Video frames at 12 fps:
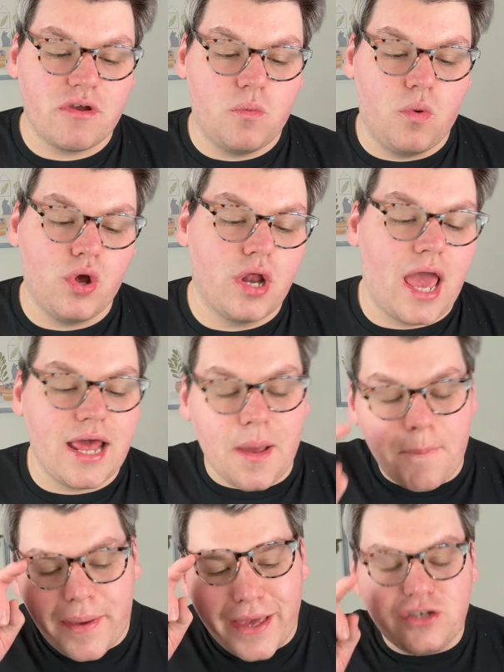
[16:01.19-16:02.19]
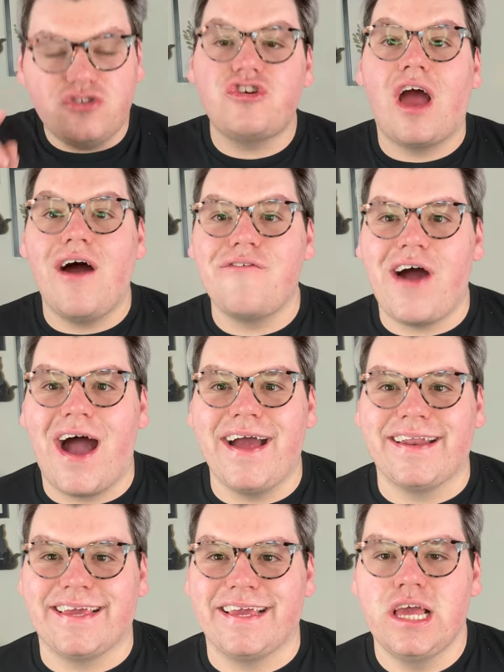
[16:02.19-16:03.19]
wood, and a pinch of
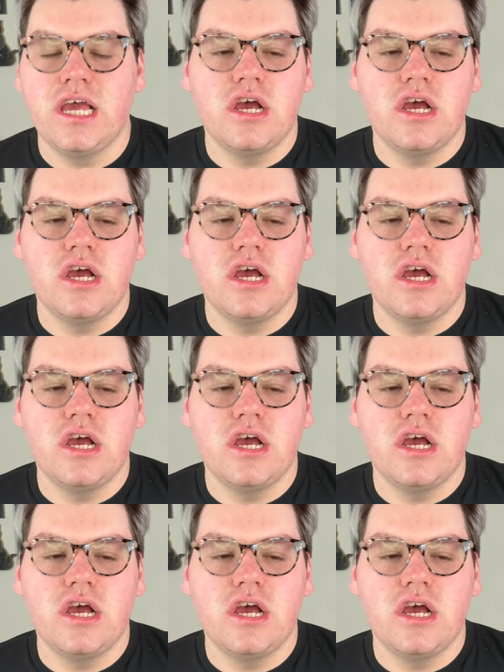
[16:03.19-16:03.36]
honey.